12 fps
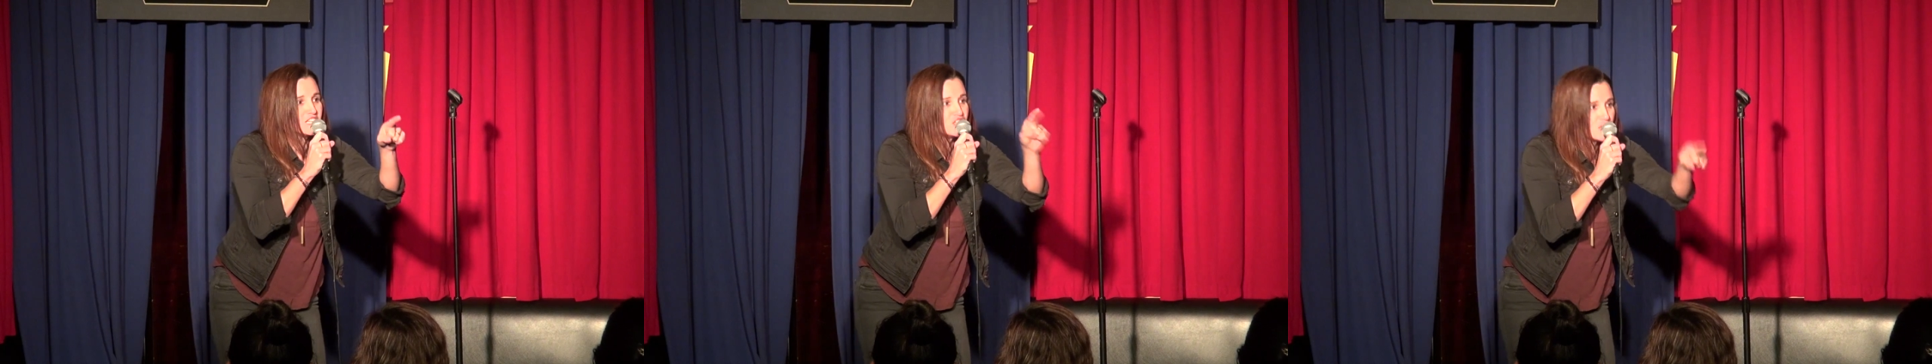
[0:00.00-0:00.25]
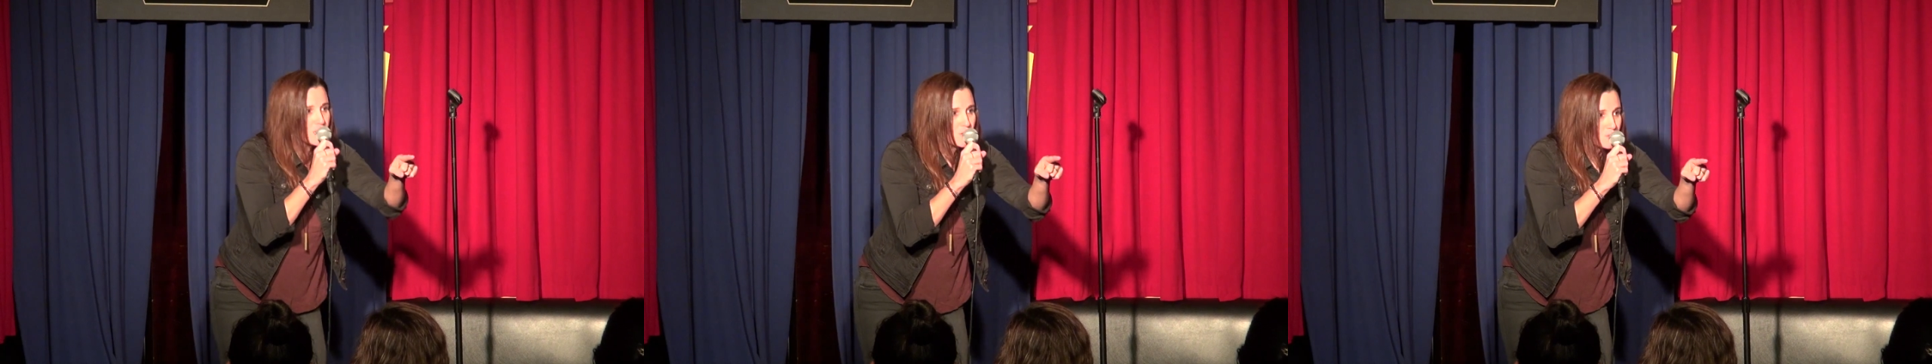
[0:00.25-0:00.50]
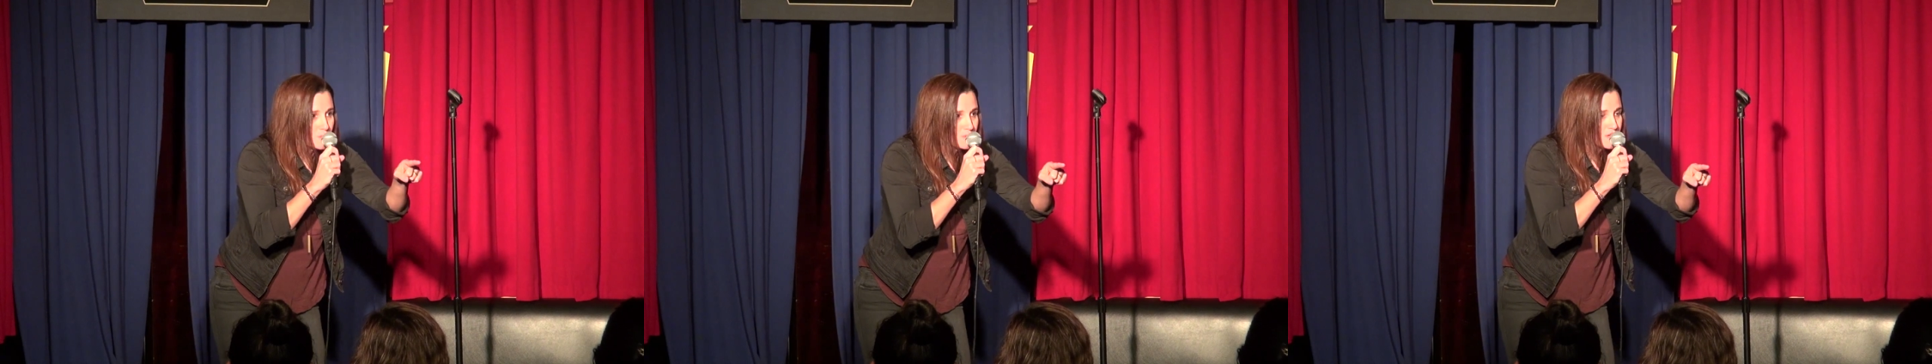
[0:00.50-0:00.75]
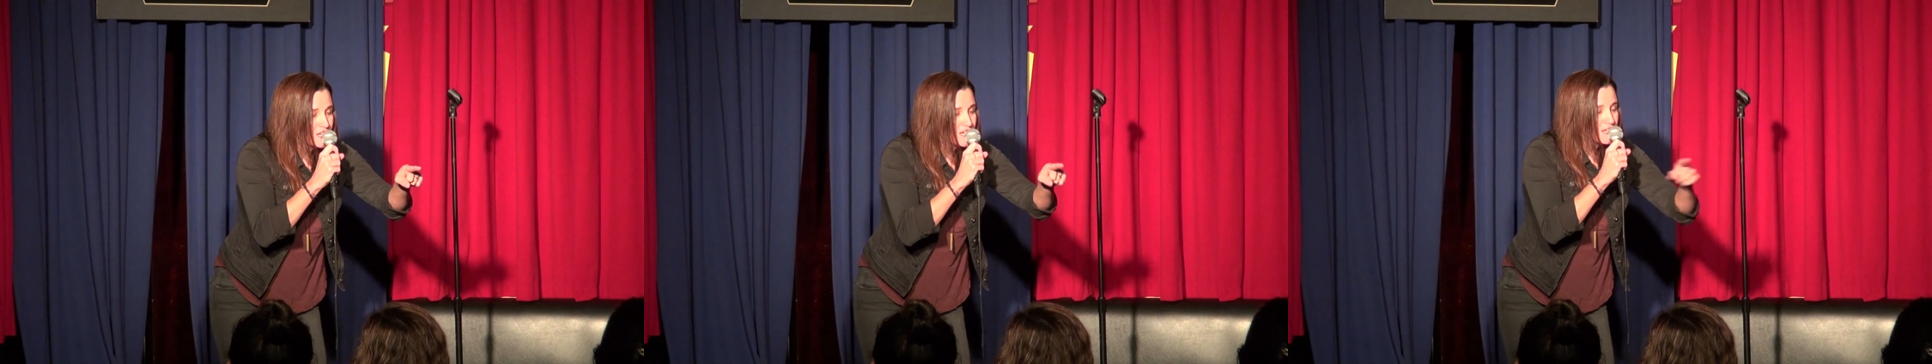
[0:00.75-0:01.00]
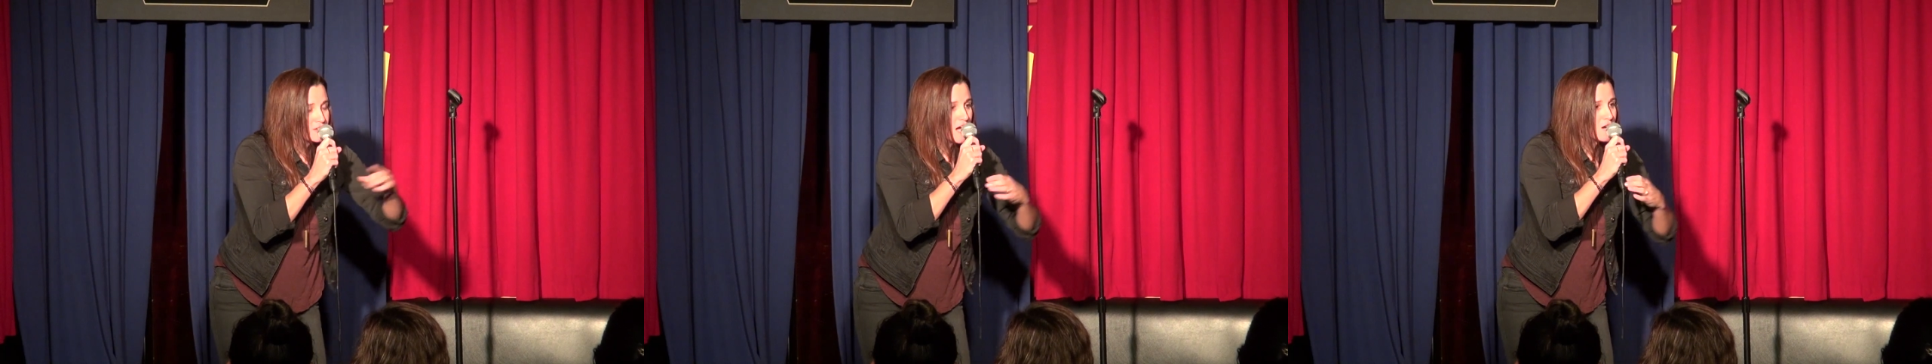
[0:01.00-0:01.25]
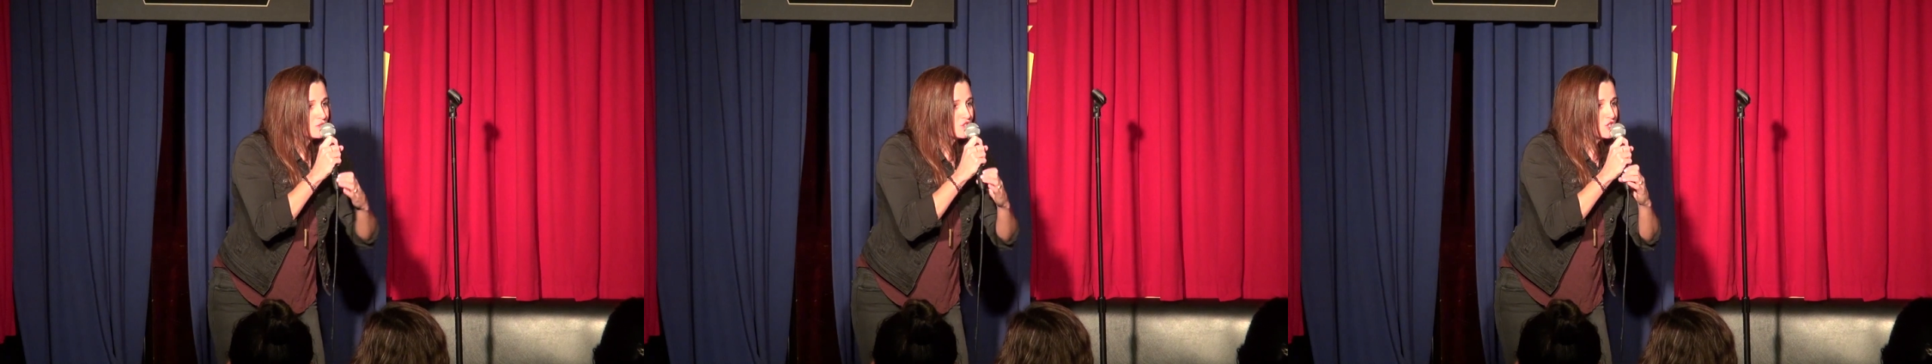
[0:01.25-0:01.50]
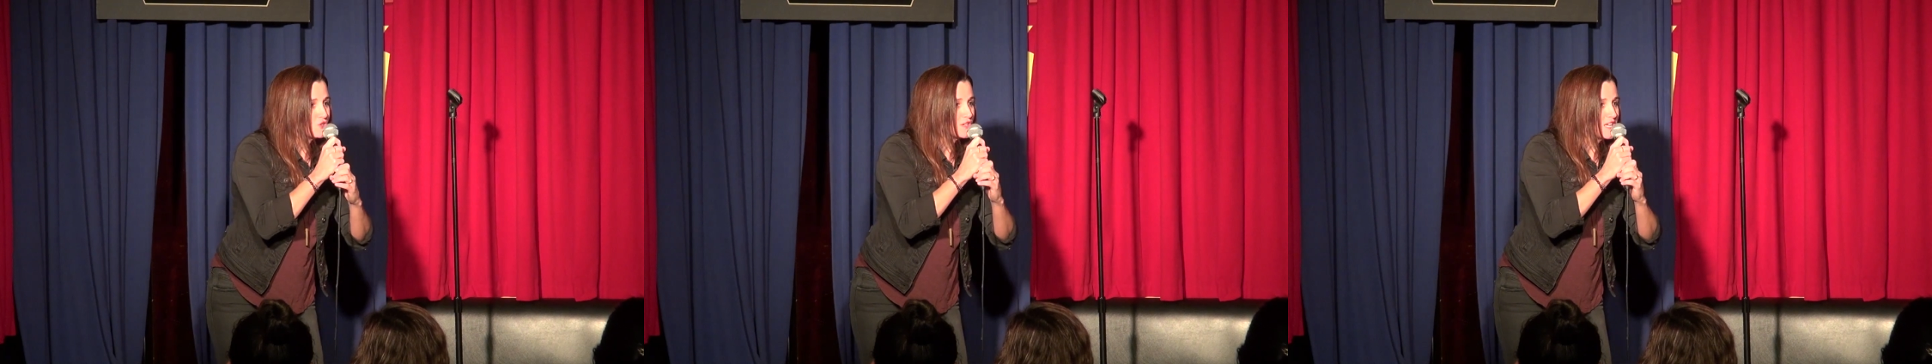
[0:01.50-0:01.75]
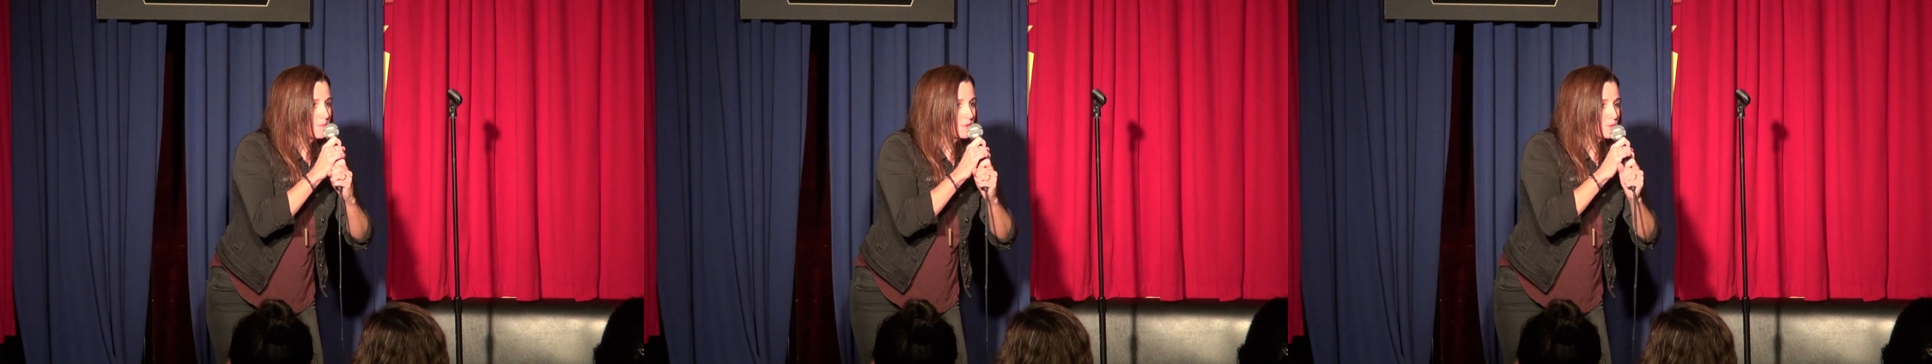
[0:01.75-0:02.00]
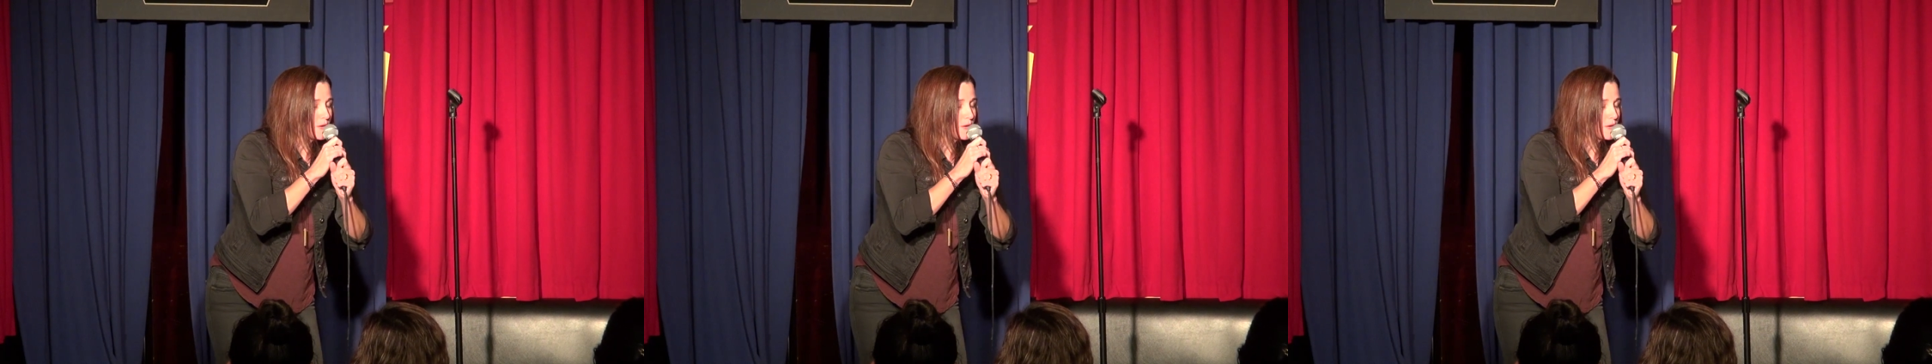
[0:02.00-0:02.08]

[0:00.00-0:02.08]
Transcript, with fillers: to you. Don't you get